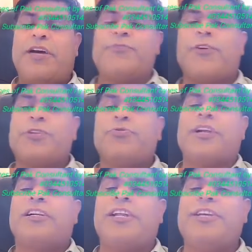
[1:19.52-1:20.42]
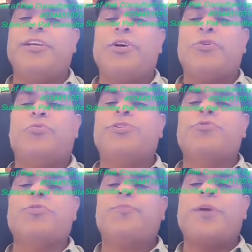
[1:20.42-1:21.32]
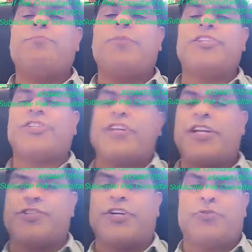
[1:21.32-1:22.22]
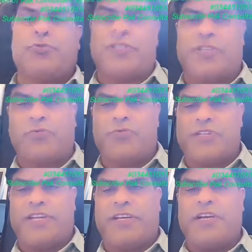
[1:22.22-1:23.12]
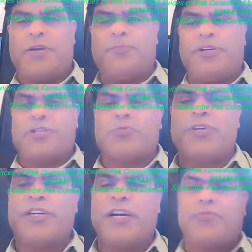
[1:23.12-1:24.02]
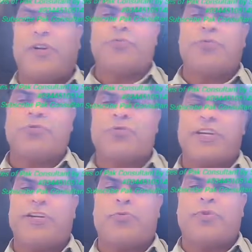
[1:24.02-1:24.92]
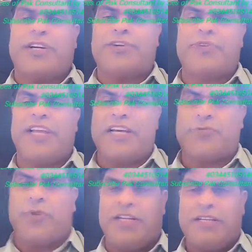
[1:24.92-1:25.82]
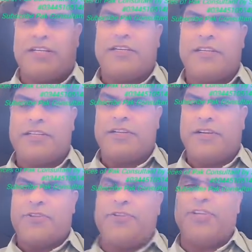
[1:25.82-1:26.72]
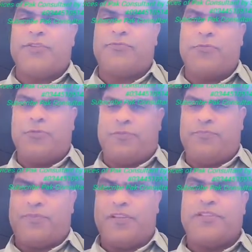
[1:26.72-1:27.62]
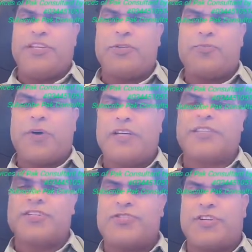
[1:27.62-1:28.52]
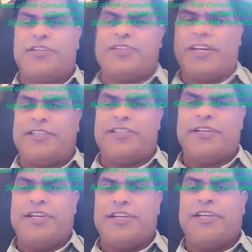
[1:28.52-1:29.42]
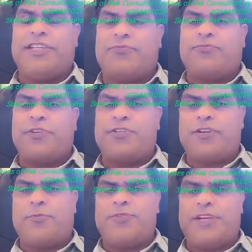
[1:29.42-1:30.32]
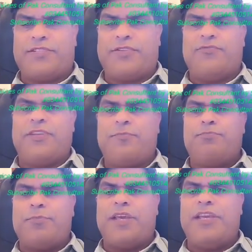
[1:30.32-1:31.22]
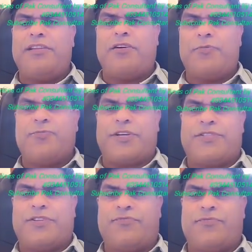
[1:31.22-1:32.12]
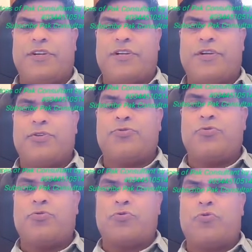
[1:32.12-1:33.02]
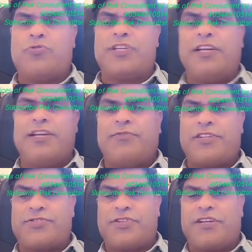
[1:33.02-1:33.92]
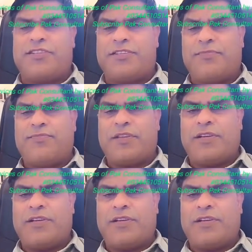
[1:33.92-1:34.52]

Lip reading: Unfortunately, we don't pay much attention towards the counseling because we are not very good counselor in our country as well. Therefore, this Pak Consultant is first objective, the main objective, to counsel investors